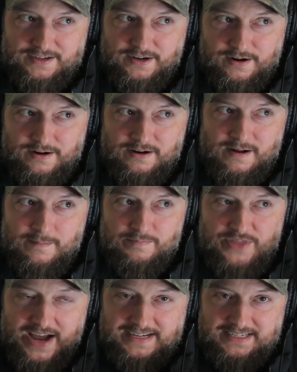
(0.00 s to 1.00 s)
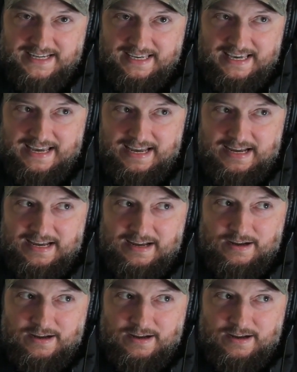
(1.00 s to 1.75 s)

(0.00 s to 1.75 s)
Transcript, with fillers: her, that Dickie